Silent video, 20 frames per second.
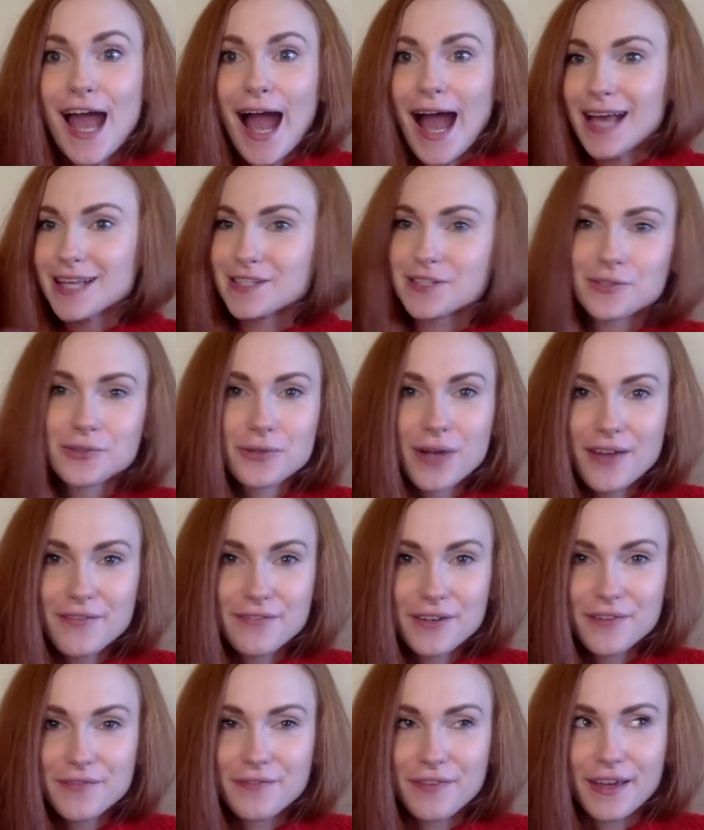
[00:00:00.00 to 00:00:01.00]
I saw
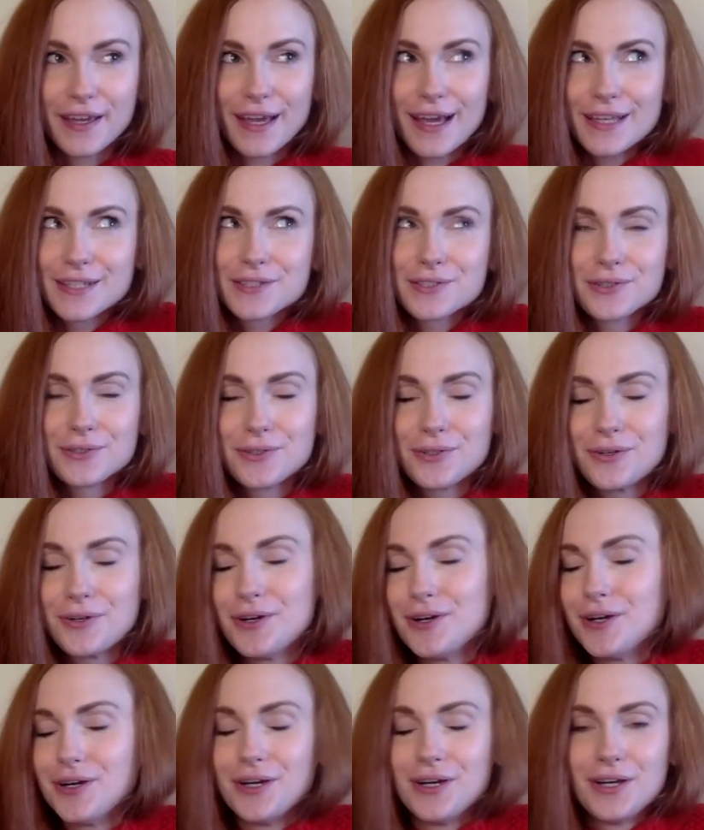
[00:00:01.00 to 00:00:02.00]
everything. I saw
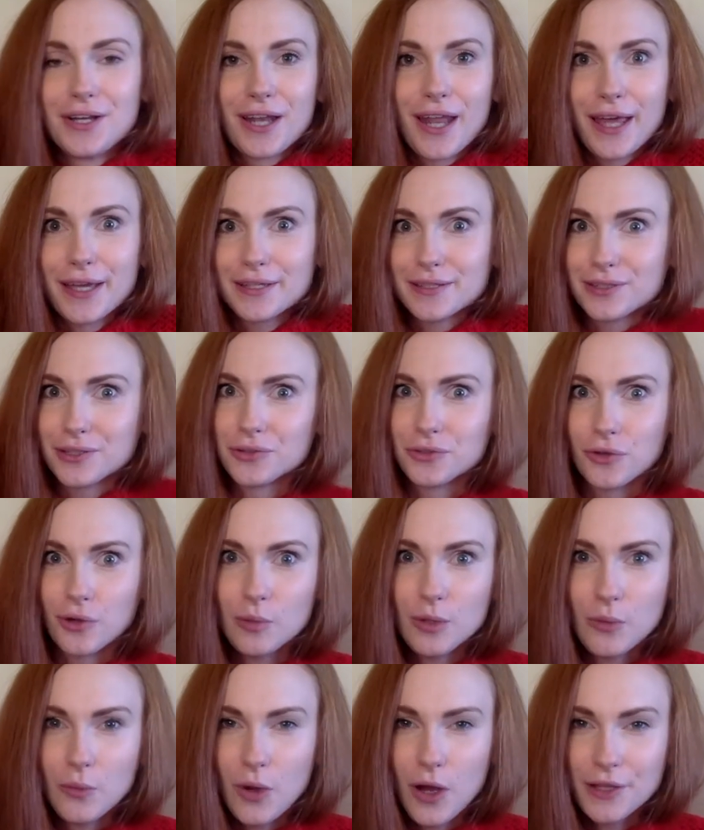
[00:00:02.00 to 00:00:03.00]
like the
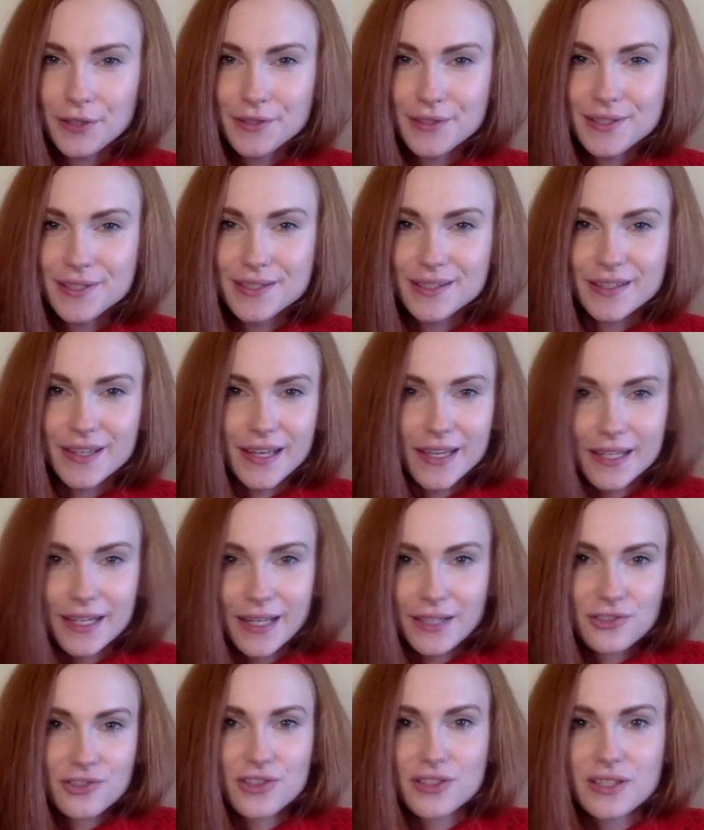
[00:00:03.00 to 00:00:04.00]
normal ones,
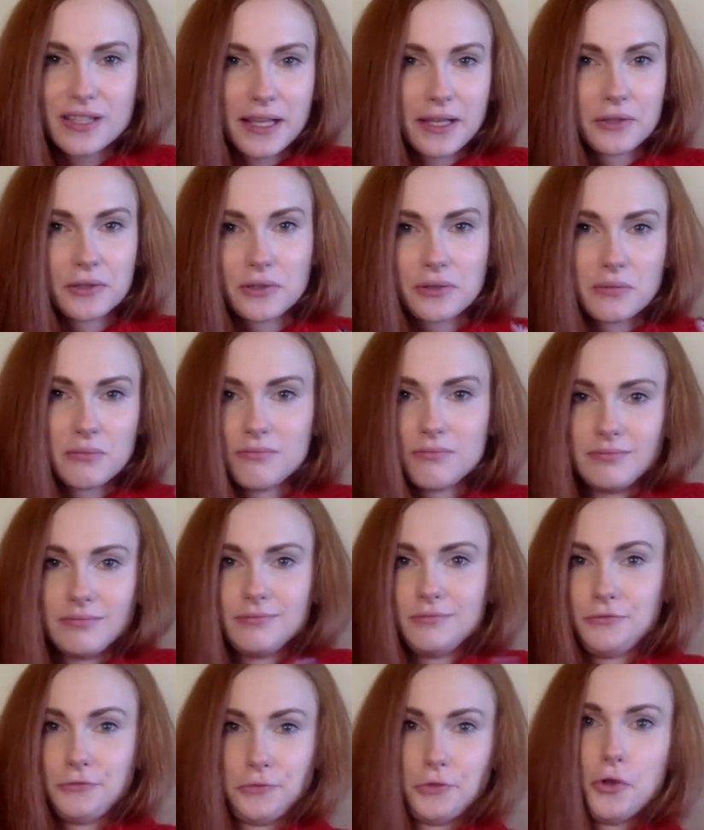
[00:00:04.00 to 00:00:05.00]
like just like
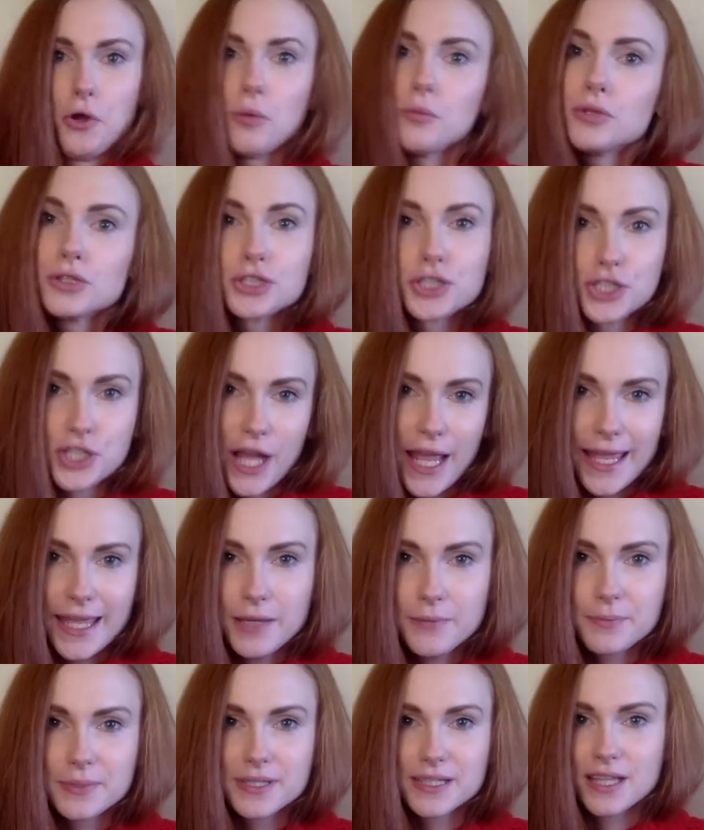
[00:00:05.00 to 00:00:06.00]
normal
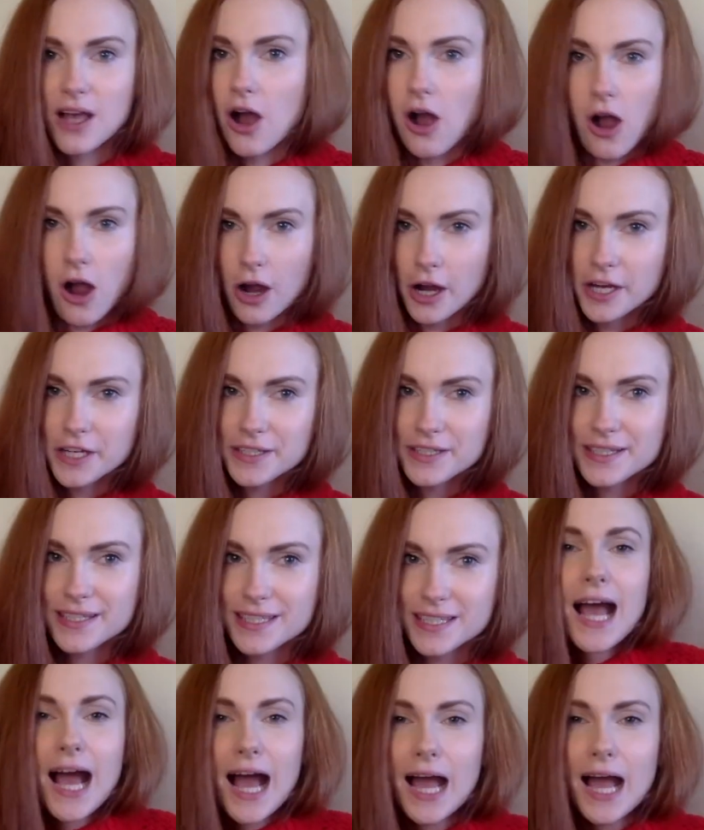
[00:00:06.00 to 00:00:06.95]
shapes, hearts.